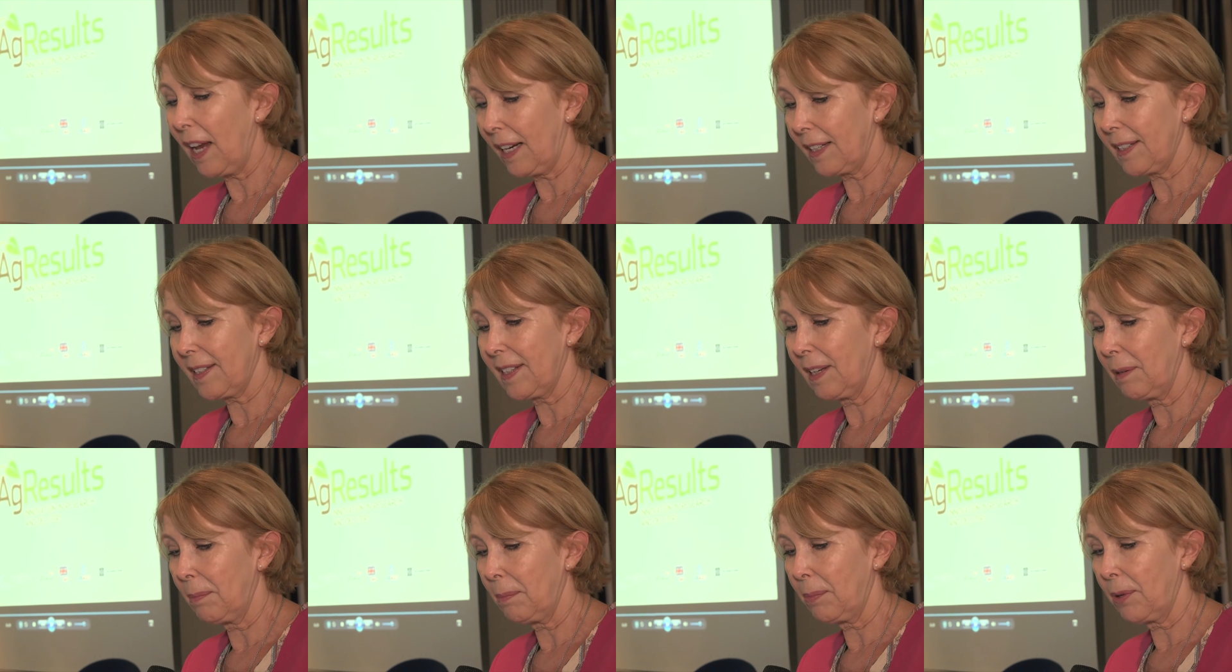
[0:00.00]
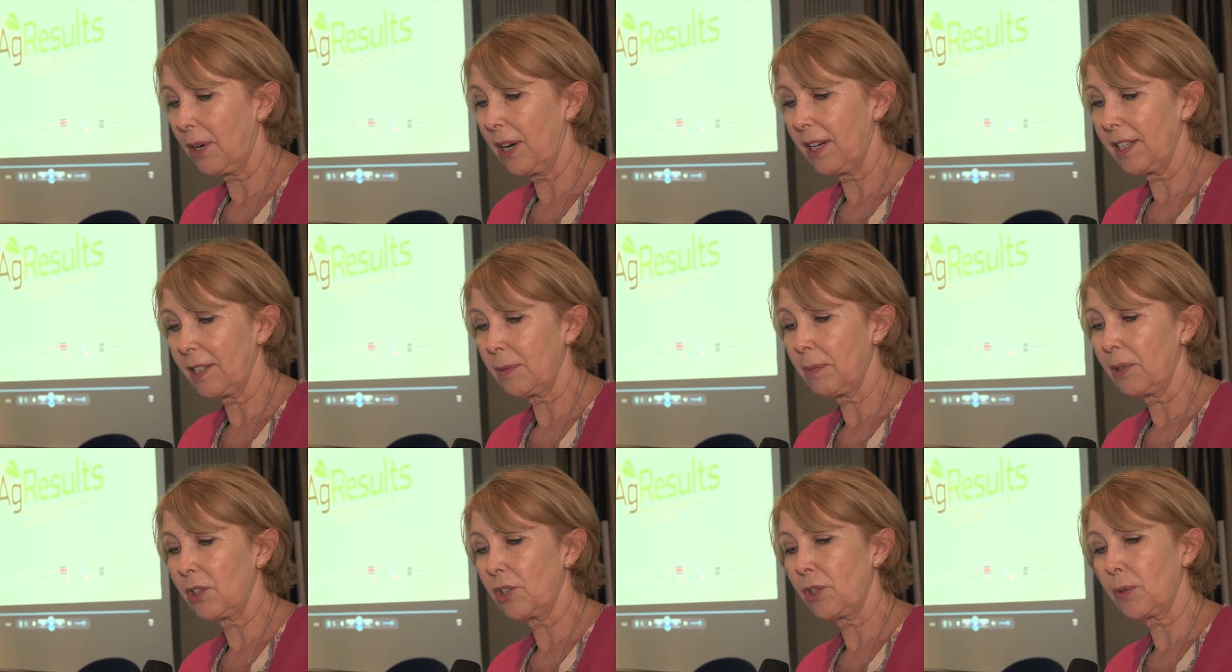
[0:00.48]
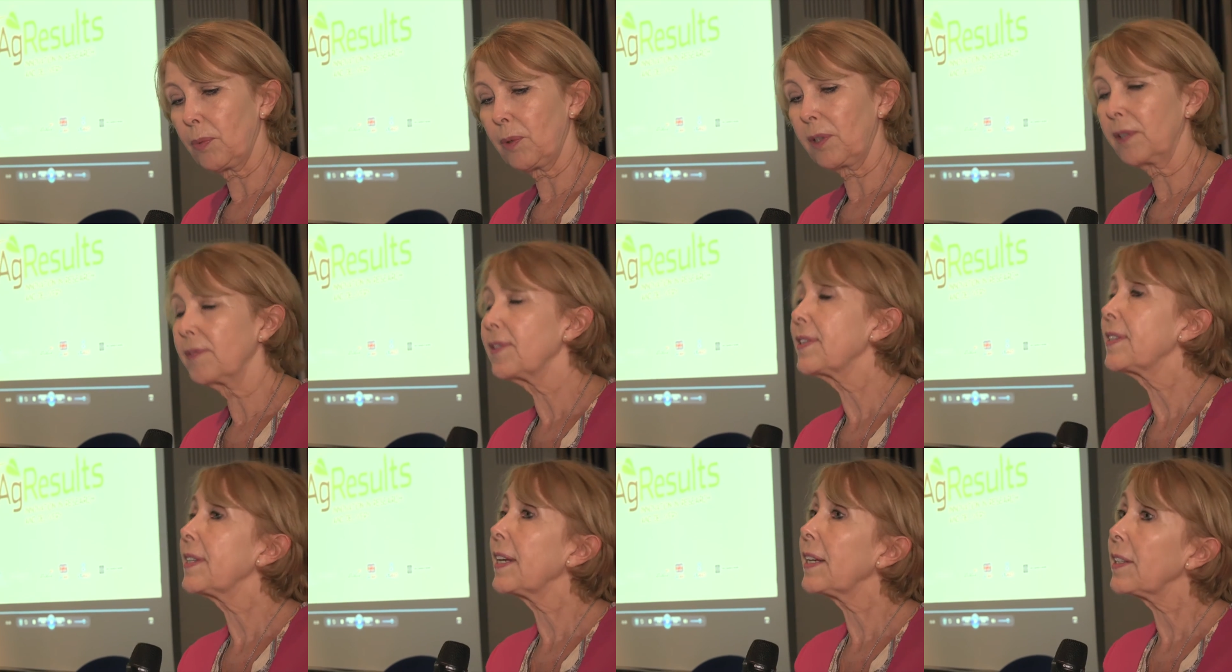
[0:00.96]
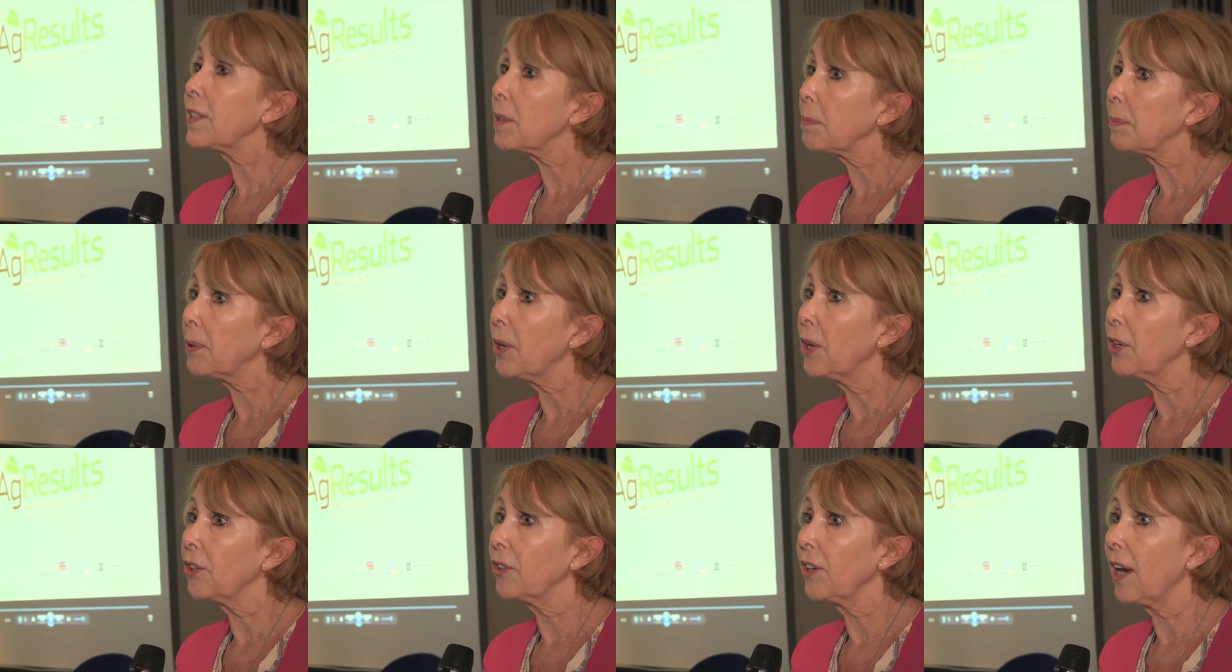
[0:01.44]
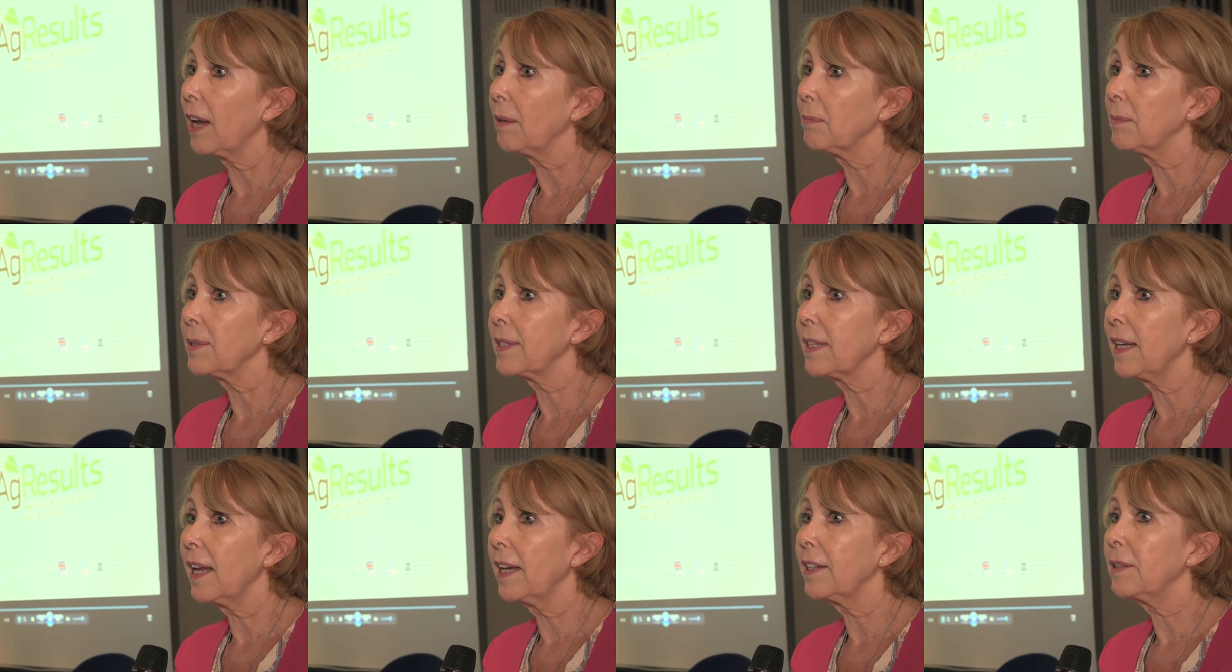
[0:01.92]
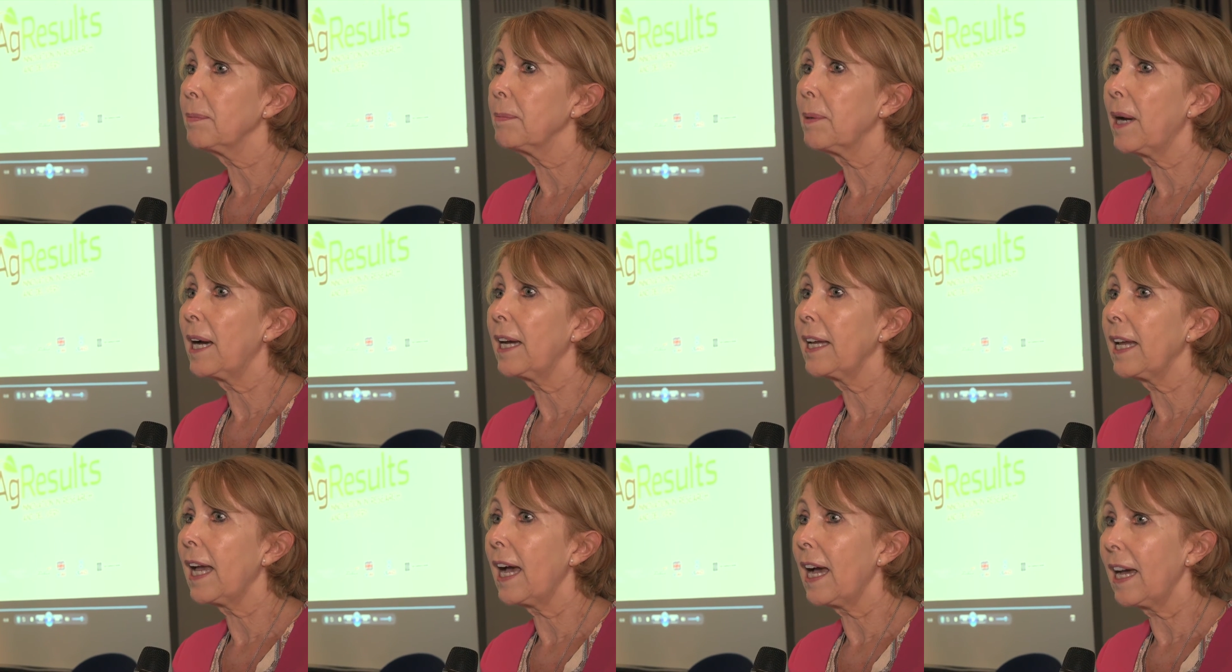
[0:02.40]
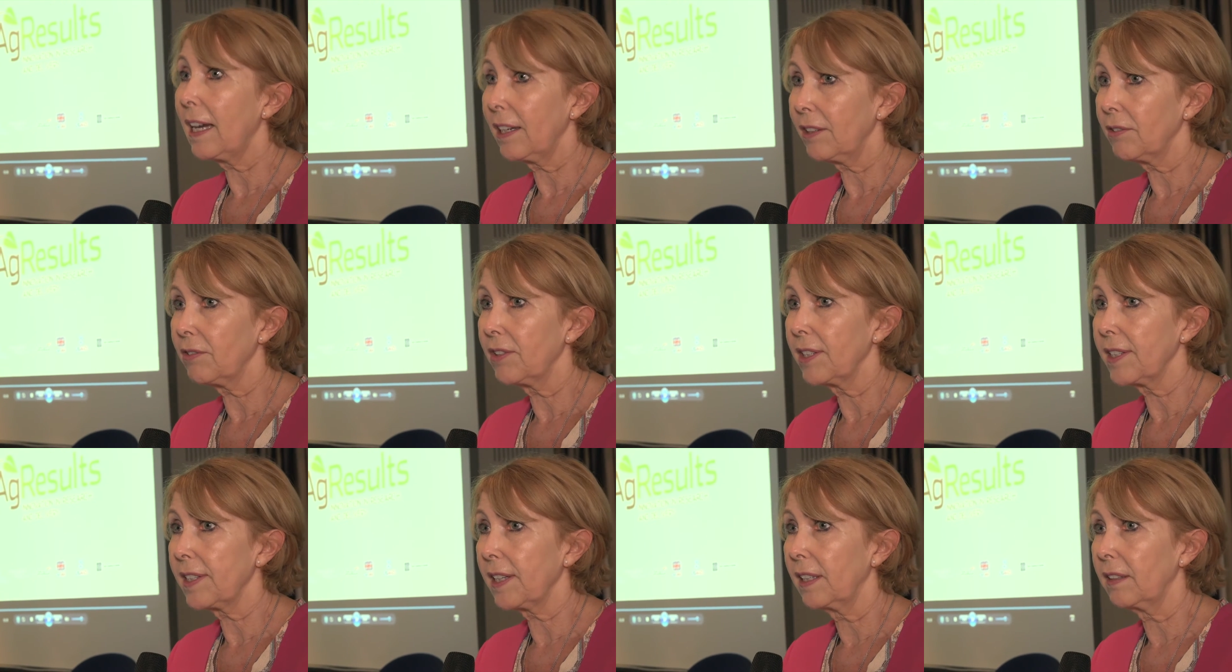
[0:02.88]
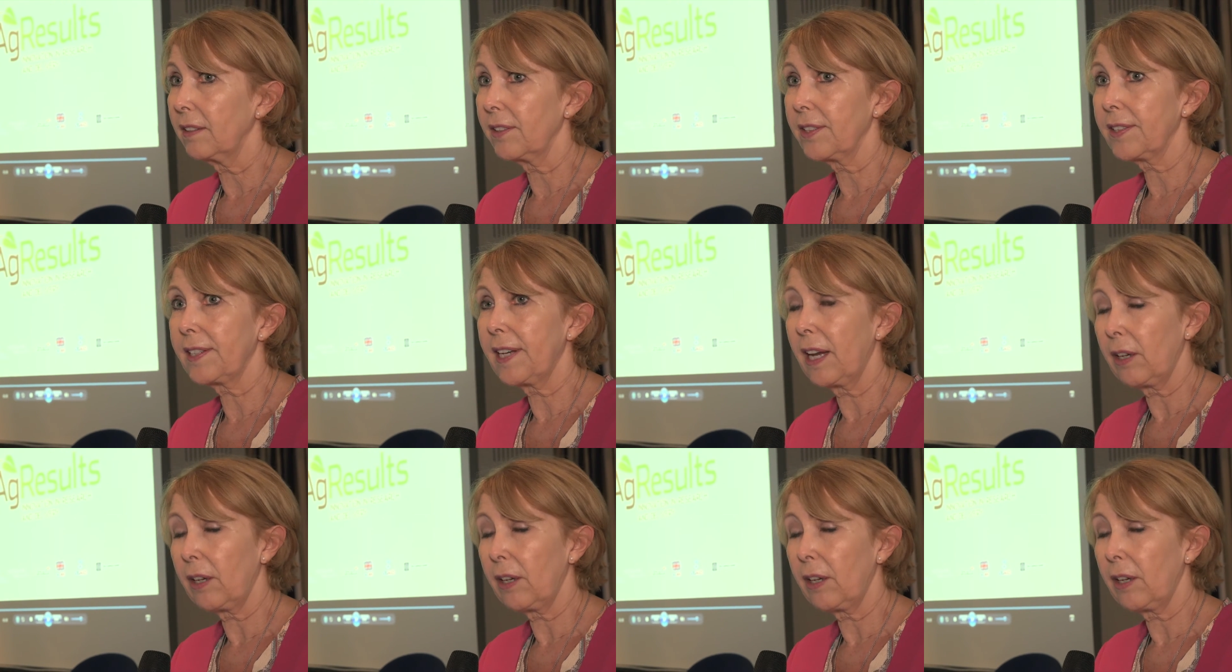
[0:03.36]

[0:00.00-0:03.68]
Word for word: vaccine prize, which is one of six programmes led by AgResults.